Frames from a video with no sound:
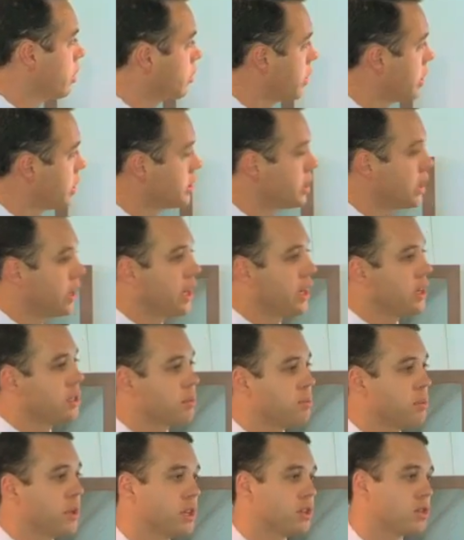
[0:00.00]
that we're seeing is
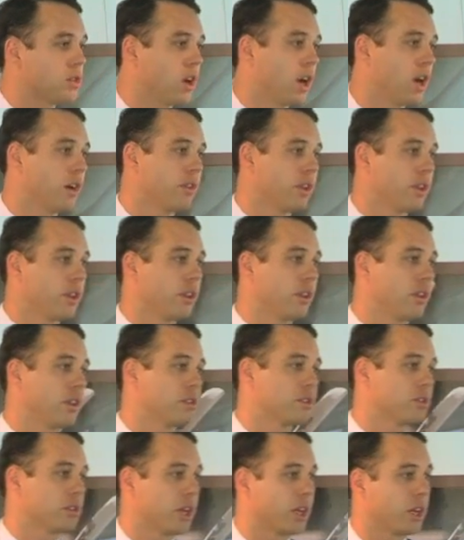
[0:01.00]
a big driver that the
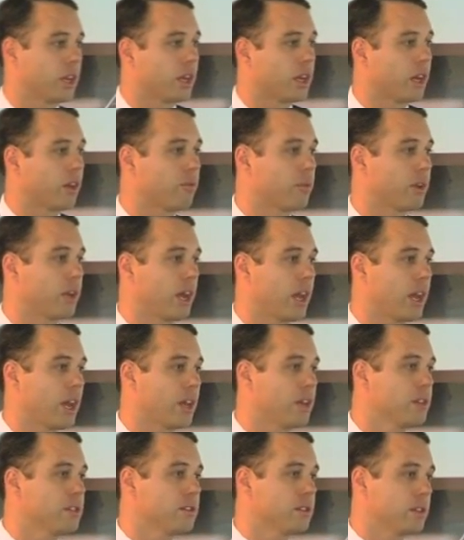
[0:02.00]
Australian government
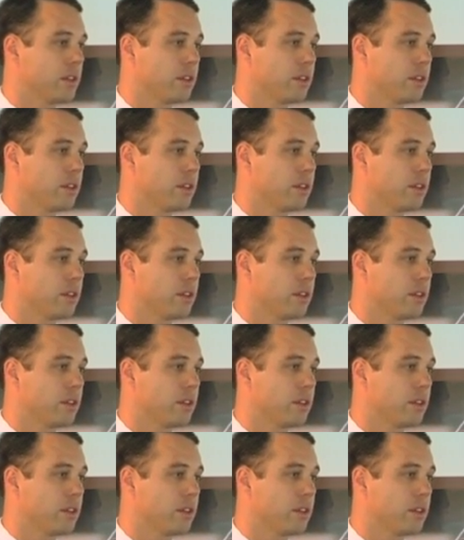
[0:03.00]
has,